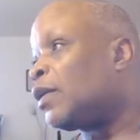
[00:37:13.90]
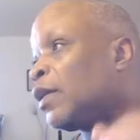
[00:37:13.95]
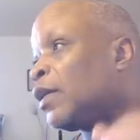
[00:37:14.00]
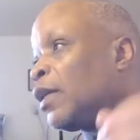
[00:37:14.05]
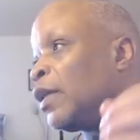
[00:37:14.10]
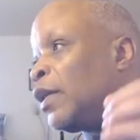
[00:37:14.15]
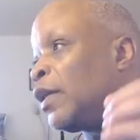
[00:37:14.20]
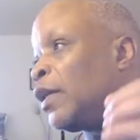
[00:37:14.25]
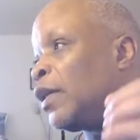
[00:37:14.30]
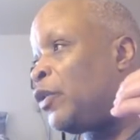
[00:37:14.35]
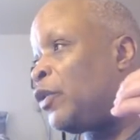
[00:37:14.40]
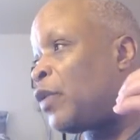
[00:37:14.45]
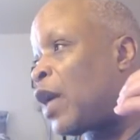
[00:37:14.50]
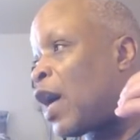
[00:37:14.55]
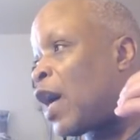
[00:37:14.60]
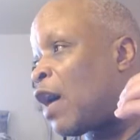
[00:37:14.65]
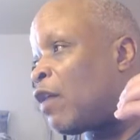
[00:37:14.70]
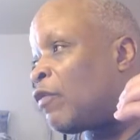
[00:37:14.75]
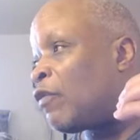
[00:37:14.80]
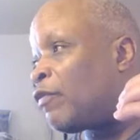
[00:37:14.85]
Then you
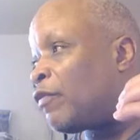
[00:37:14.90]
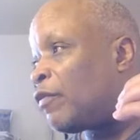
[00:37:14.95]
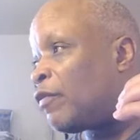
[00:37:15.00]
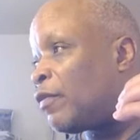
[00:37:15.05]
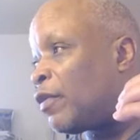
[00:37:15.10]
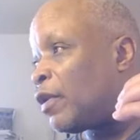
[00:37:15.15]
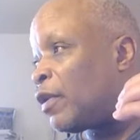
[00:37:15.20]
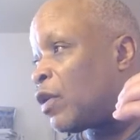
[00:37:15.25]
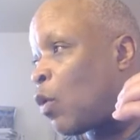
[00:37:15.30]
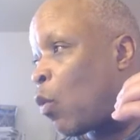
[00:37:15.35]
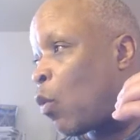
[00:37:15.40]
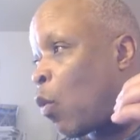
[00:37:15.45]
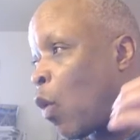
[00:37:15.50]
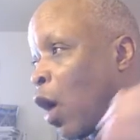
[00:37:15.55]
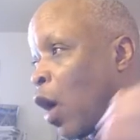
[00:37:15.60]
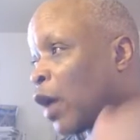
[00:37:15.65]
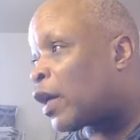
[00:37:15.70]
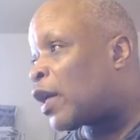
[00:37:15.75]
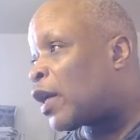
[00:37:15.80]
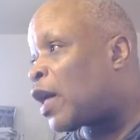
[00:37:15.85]
have
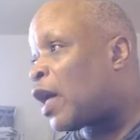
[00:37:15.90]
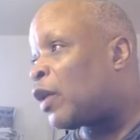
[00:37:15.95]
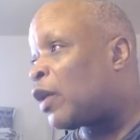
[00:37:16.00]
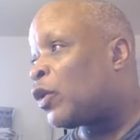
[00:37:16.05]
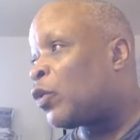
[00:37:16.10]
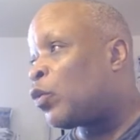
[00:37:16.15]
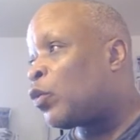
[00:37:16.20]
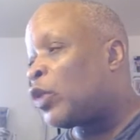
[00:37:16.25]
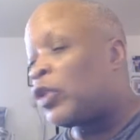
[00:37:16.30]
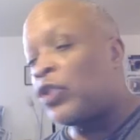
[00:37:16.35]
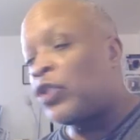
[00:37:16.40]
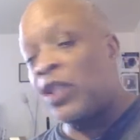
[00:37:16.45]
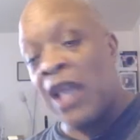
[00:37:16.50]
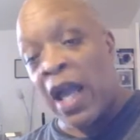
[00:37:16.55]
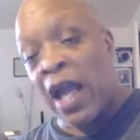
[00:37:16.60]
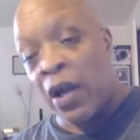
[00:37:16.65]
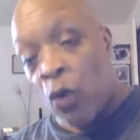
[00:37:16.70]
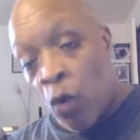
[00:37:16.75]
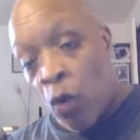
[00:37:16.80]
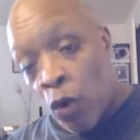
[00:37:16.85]
watercolor, which,
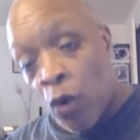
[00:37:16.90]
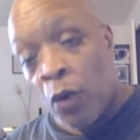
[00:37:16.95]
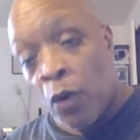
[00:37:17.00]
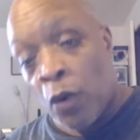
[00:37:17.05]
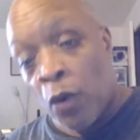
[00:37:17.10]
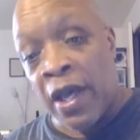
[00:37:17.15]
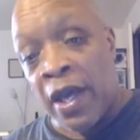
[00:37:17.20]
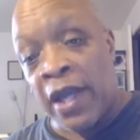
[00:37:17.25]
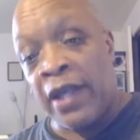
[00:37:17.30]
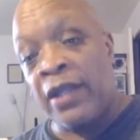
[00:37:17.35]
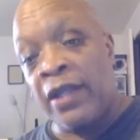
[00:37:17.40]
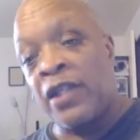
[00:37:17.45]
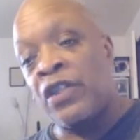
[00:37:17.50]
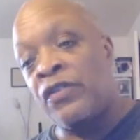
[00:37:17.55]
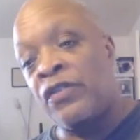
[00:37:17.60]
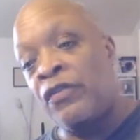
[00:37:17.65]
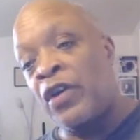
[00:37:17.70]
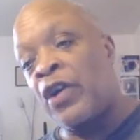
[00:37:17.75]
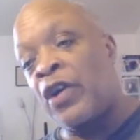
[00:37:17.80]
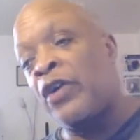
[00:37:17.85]
like oil paint, is
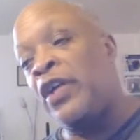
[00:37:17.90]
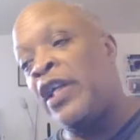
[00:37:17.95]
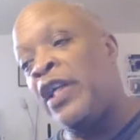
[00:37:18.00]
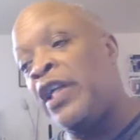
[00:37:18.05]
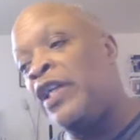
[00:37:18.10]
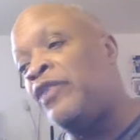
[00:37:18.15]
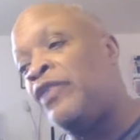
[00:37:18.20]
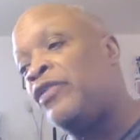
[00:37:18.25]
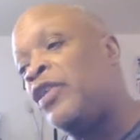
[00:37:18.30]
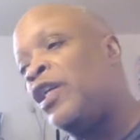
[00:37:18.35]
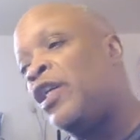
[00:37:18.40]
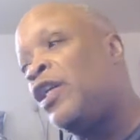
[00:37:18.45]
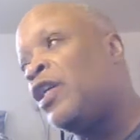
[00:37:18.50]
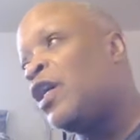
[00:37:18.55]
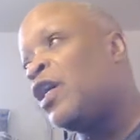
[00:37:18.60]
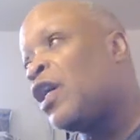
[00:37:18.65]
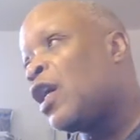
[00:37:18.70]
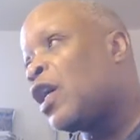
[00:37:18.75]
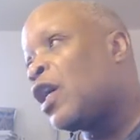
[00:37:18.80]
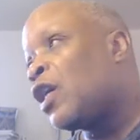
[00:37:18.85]
very easy
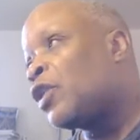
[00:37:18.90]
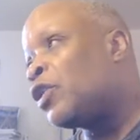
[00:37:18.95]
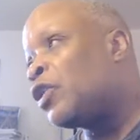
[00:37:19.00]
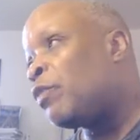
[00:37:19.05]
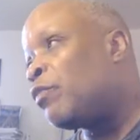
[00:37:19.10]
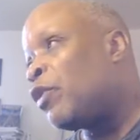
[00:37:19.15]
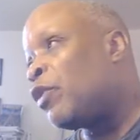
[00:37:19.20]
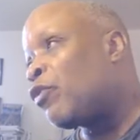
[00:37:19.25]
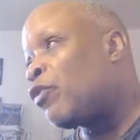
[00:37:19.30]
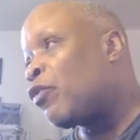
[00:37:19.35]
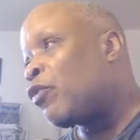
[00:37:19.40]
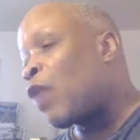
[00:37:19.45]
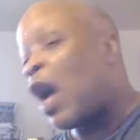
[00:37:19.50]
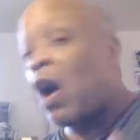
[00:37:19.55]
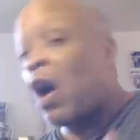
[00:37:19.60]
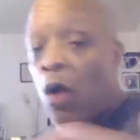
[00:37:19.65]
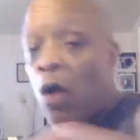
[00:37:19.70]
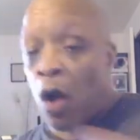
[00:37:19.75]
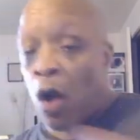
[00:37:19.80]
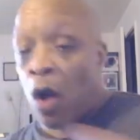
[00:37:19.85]
to move
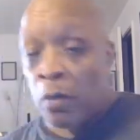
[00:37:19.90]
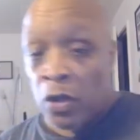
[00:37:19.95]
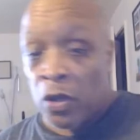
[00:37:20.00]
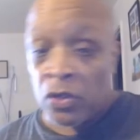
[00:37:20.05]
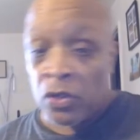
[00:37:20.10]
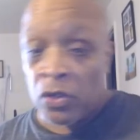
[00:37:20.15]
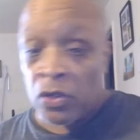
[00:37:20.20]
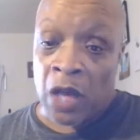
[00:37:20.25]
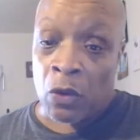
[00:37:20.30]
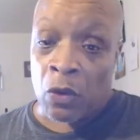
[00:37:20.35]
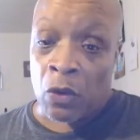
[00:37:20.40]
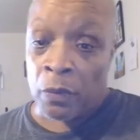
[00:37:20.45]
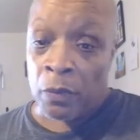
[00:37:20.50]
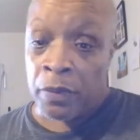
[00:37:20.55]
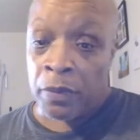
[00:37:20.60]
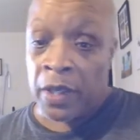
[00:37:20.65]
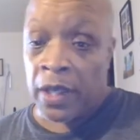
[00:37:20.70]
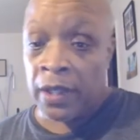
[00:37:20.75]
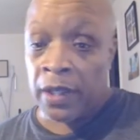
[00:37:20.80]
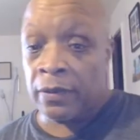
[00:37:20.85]
around, almost like oil paint.